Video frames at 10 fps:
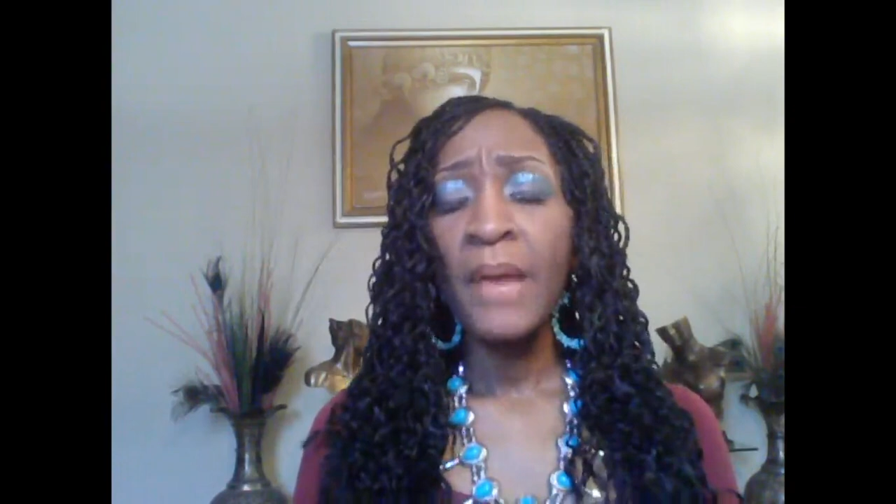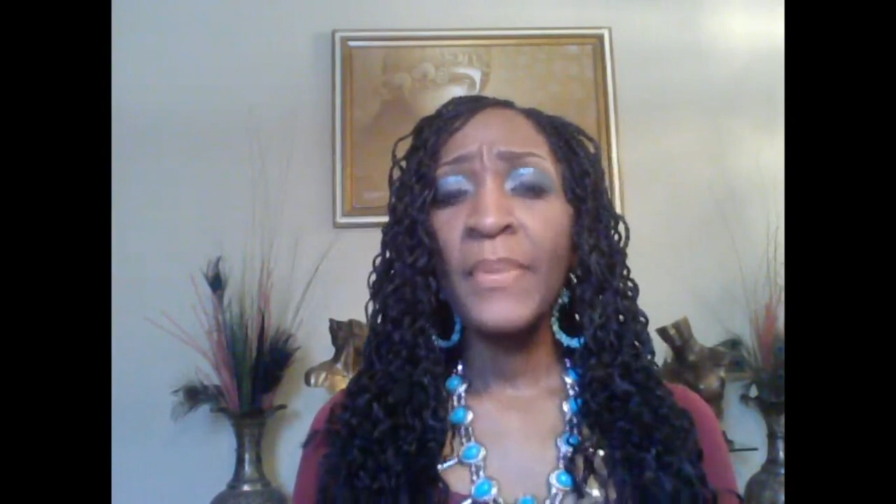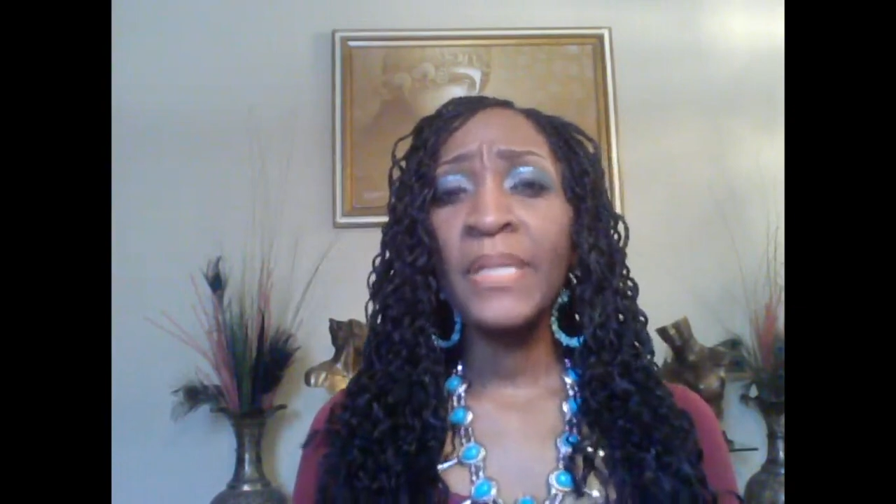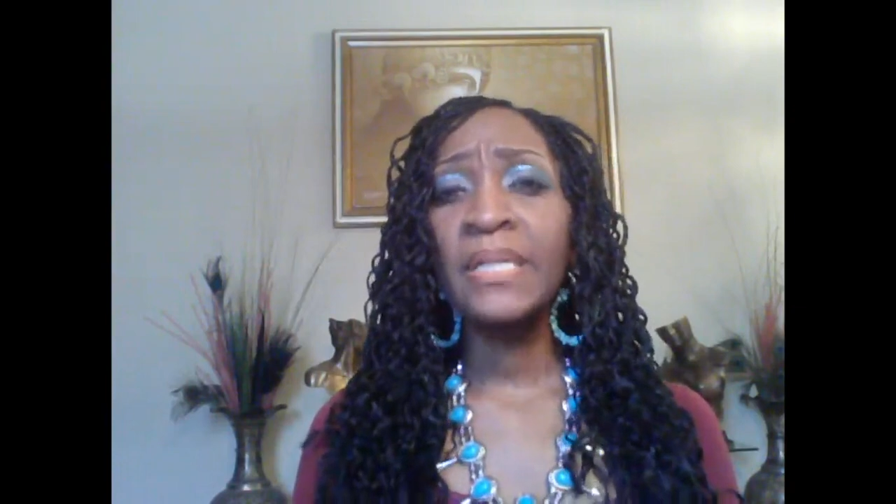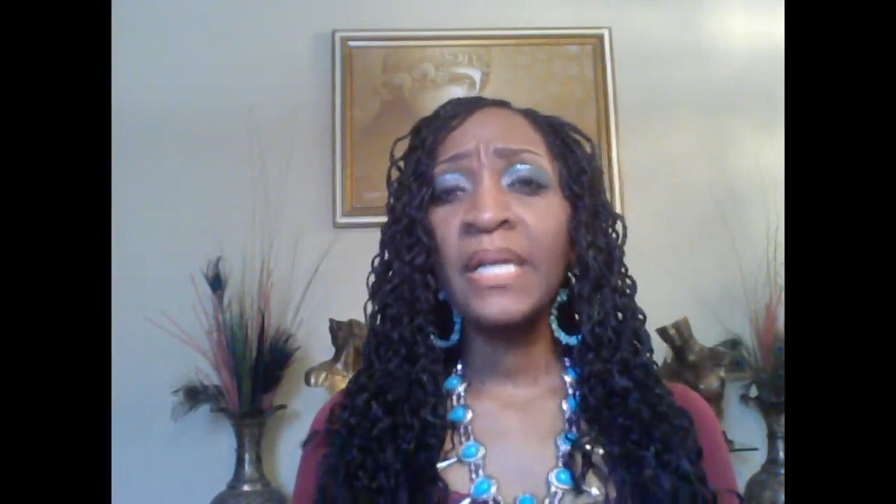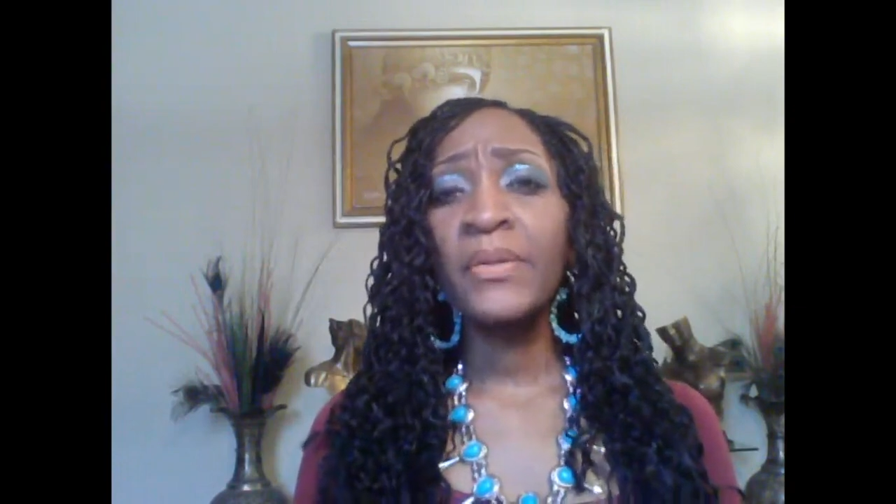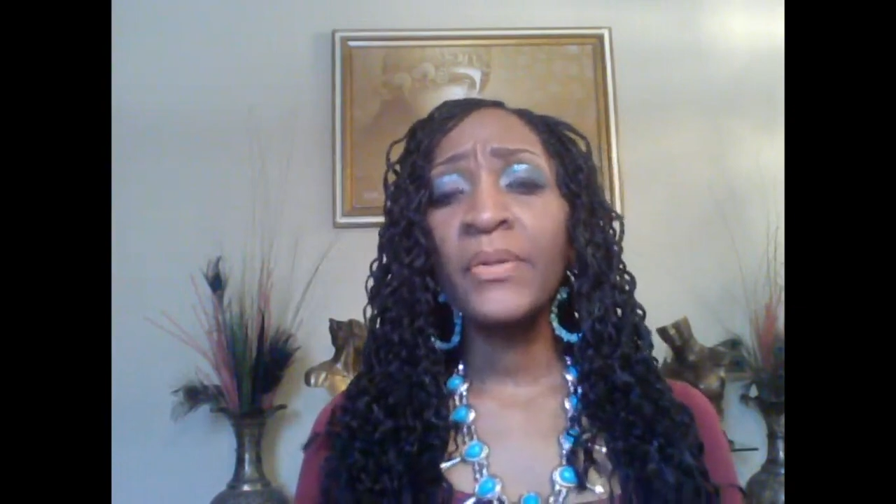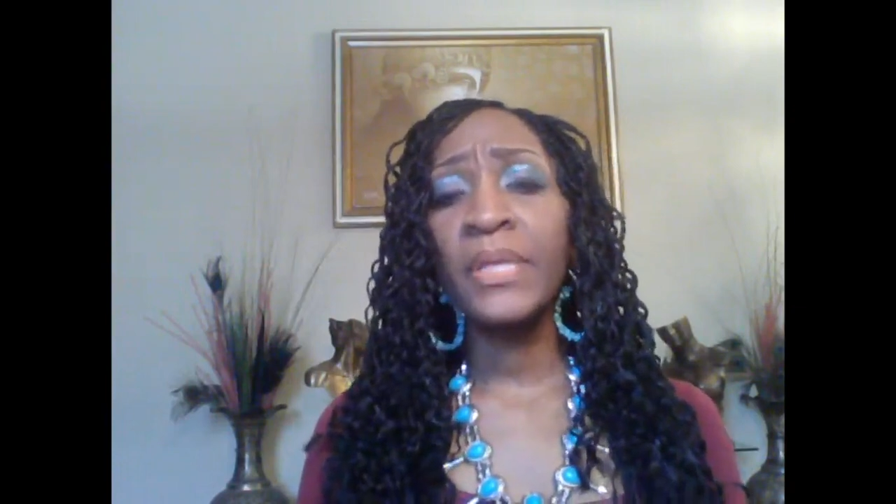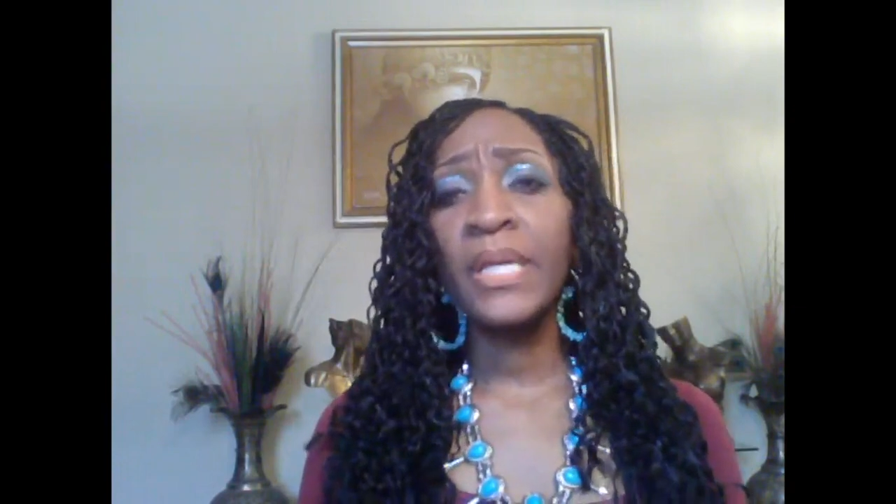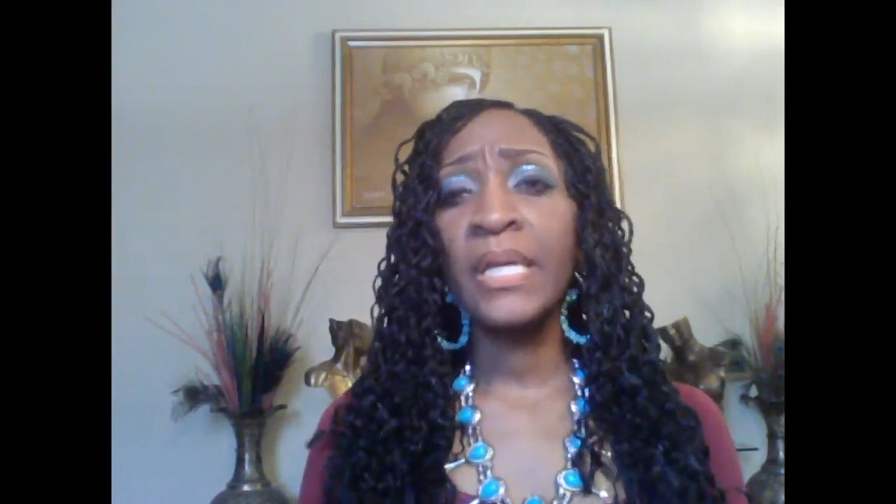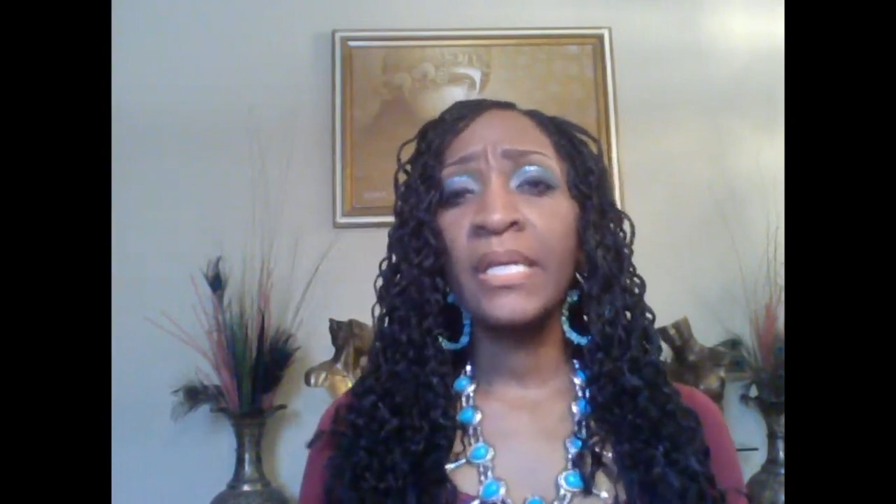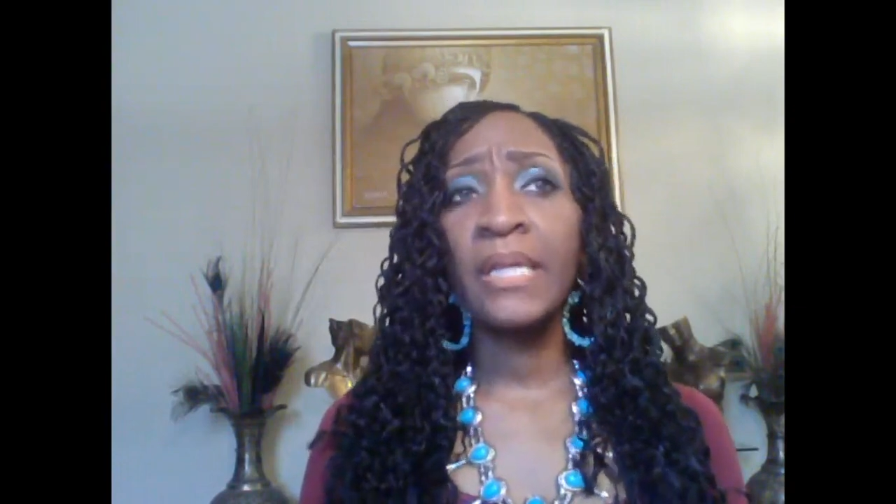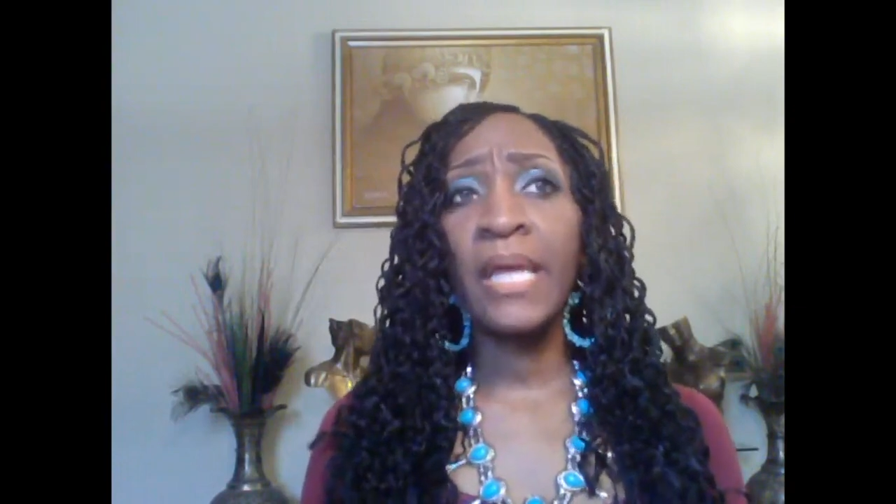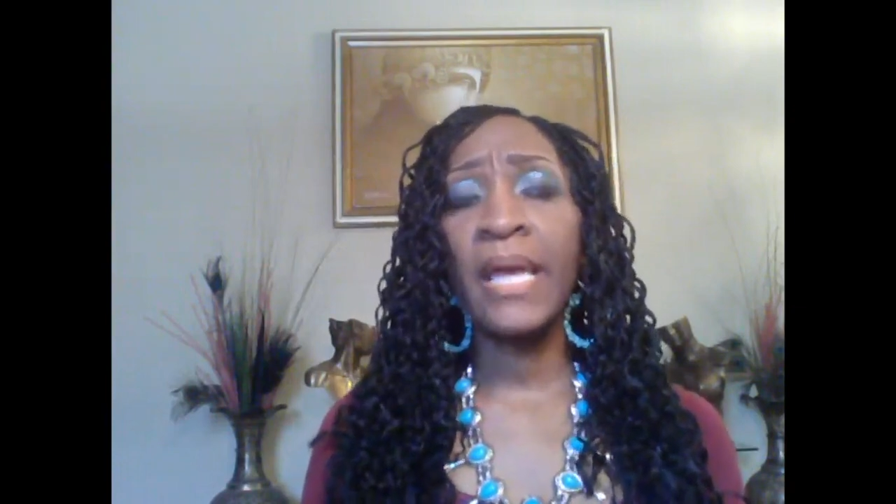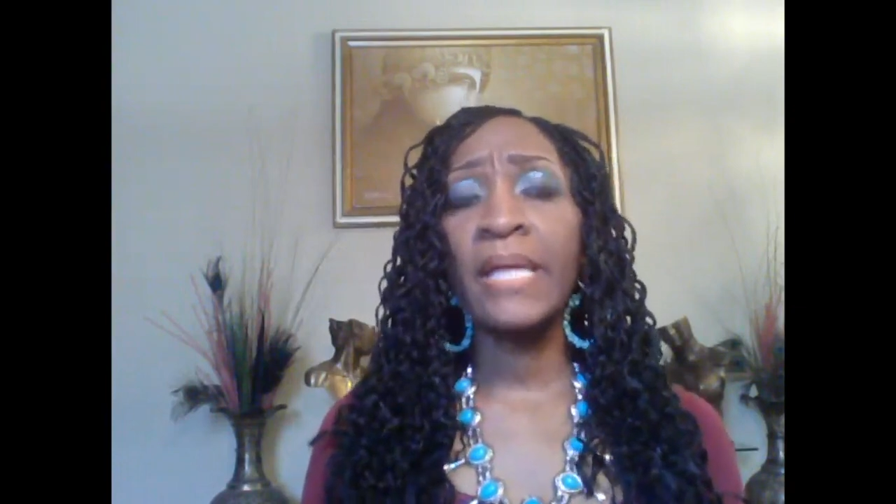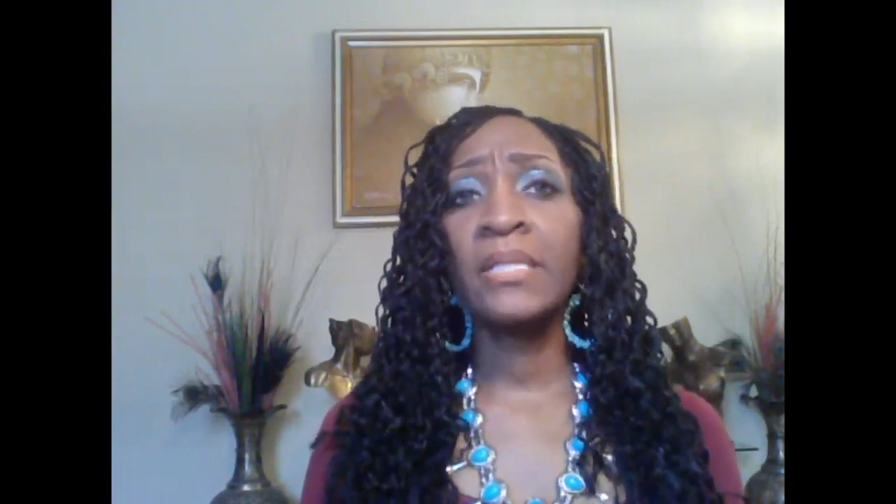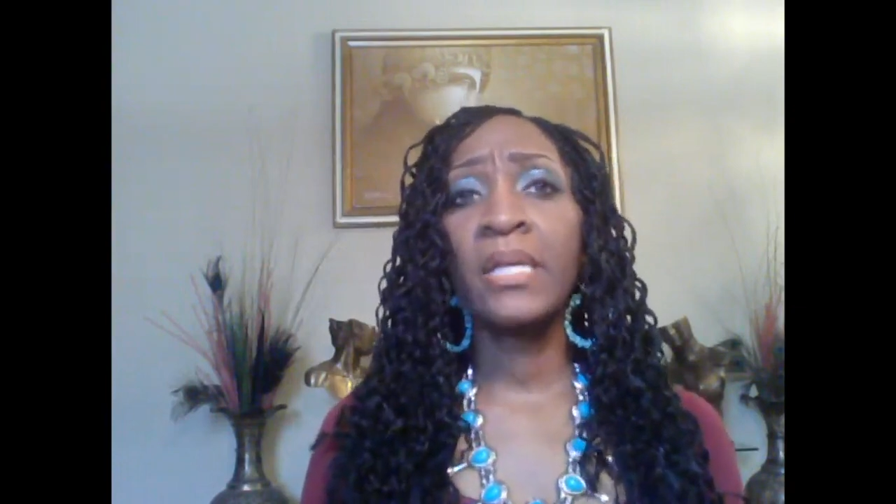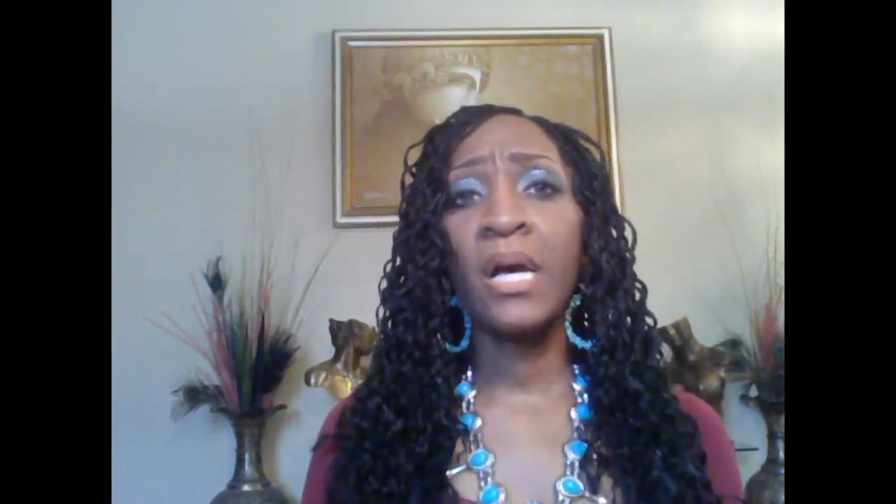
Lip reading: But another thing that